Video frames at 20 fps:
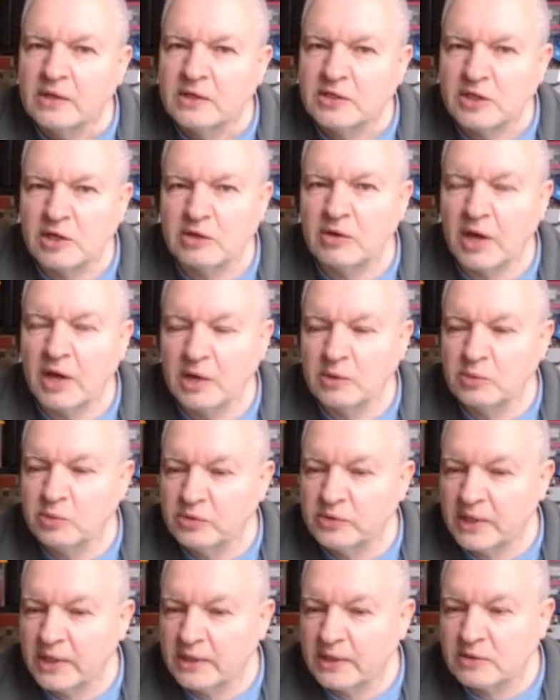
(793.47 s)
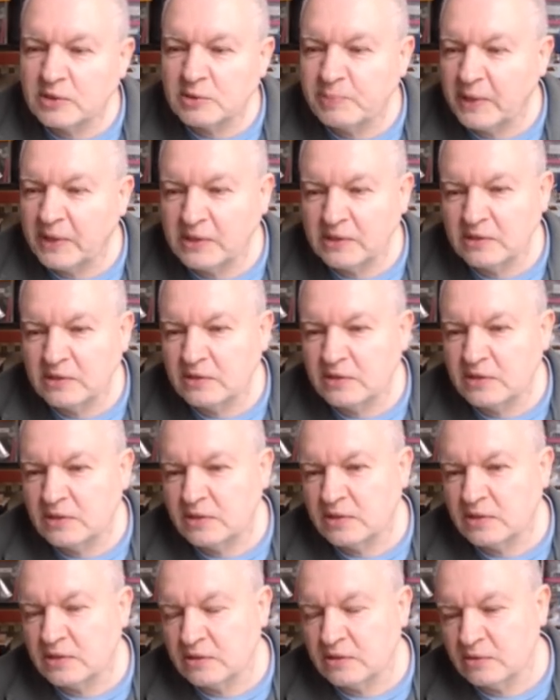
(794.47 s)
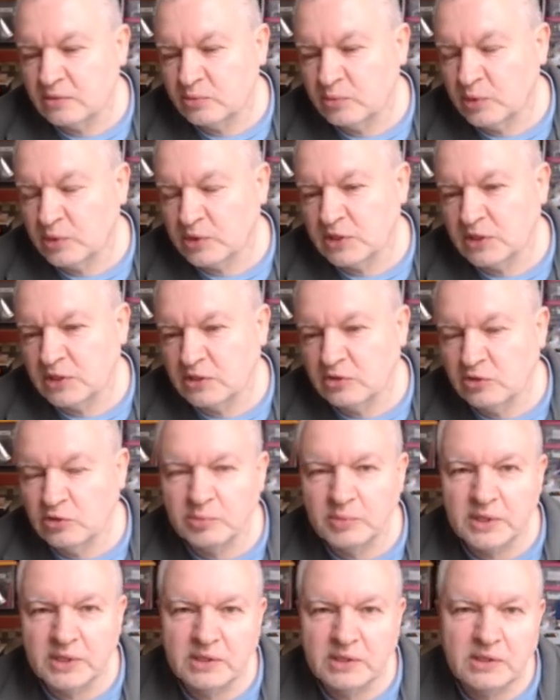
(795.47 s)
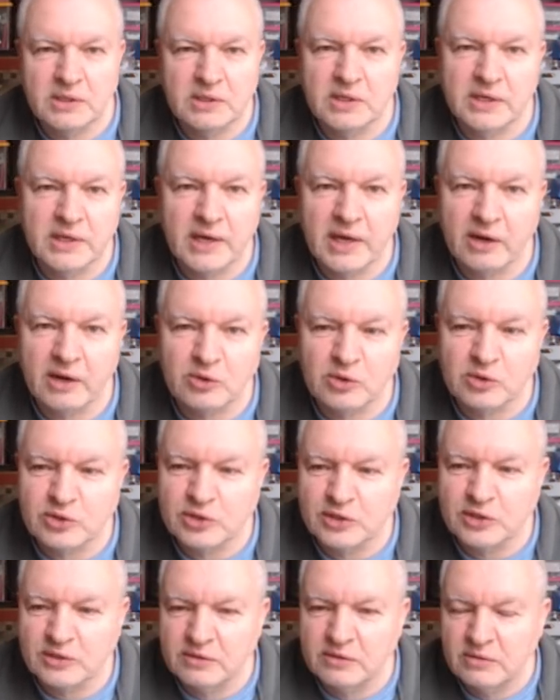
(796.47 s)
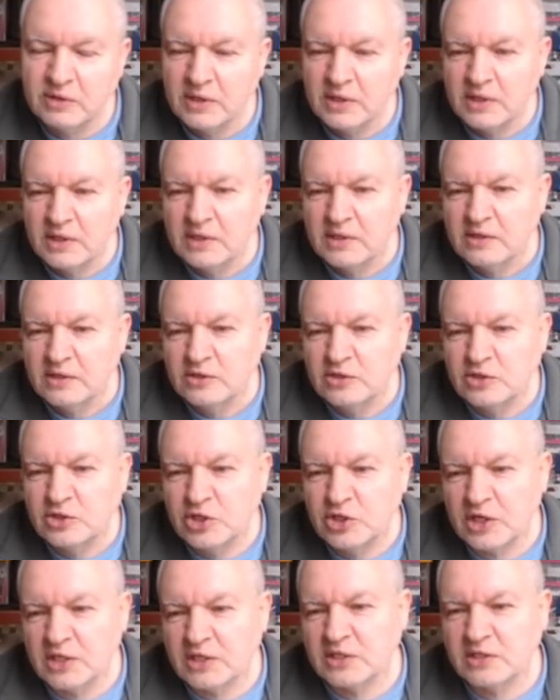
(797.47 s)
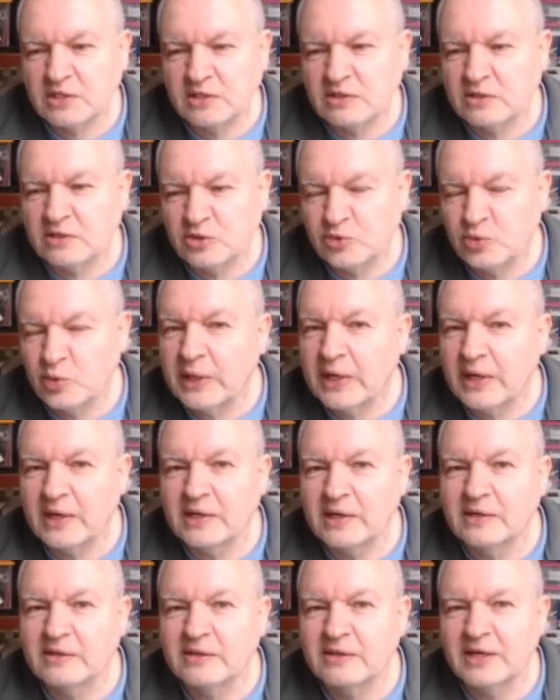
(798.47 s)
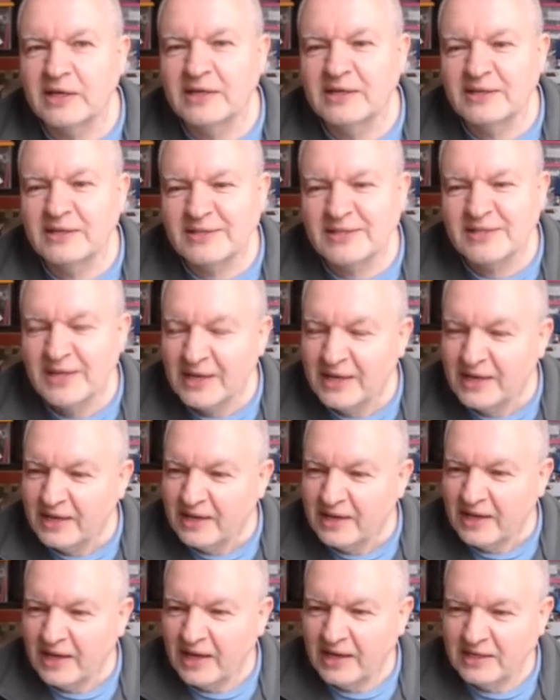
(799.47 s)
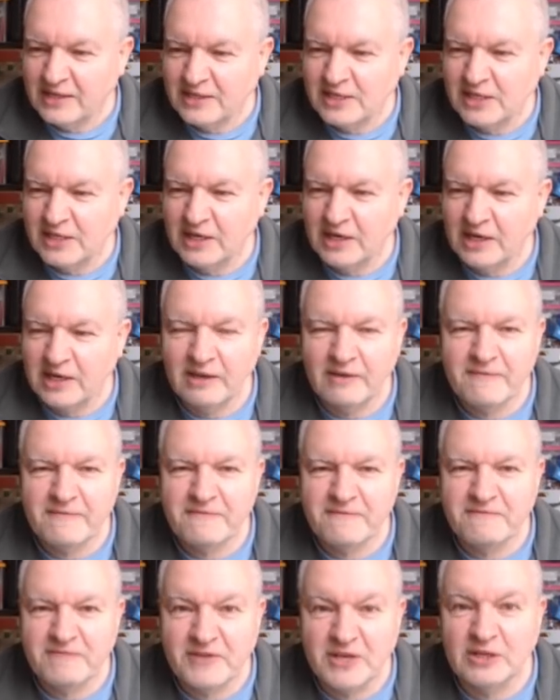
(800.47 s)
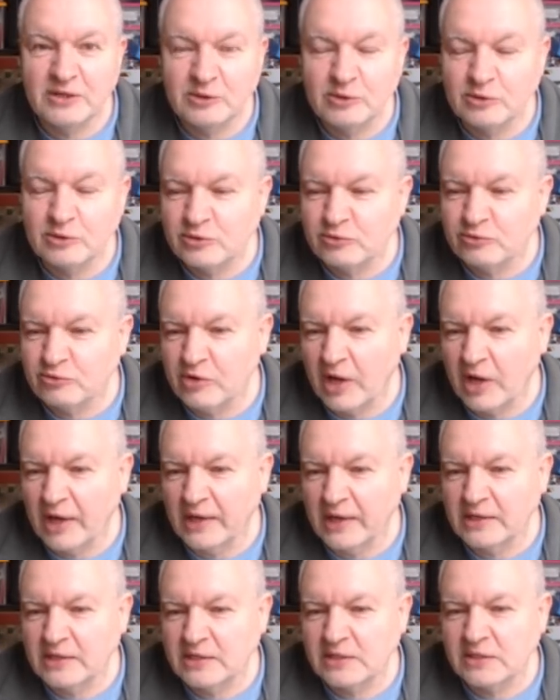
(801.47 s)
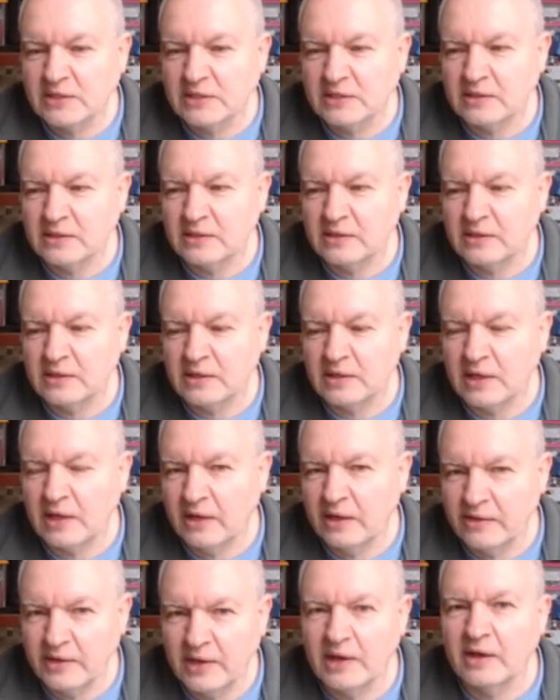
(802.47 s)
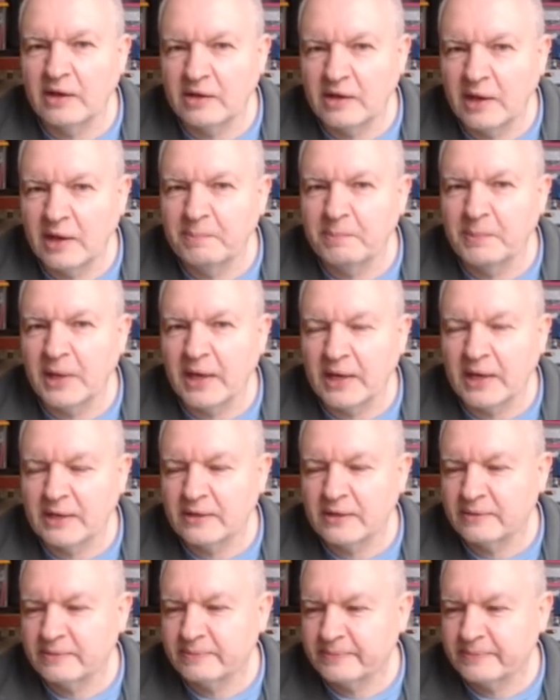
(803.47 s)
So I will now spend what is normally an hour or two just twiddling things until it feels right, and then I'll come back.